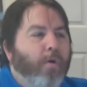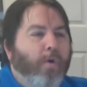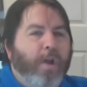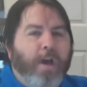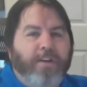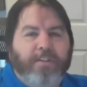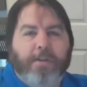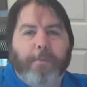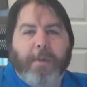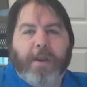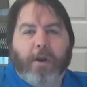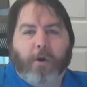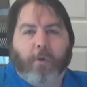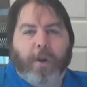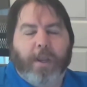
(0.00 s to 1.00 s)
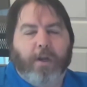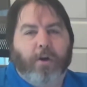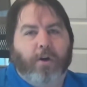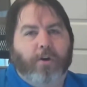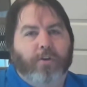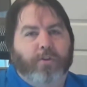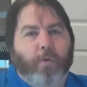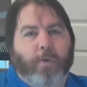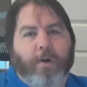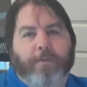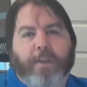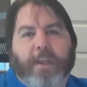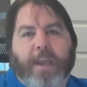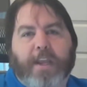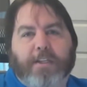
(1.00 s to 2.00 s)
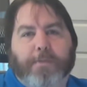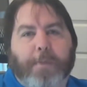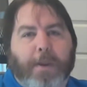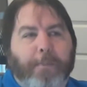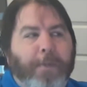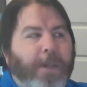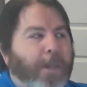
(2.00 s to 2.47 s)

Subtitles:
custom integrators or whatever the case may be.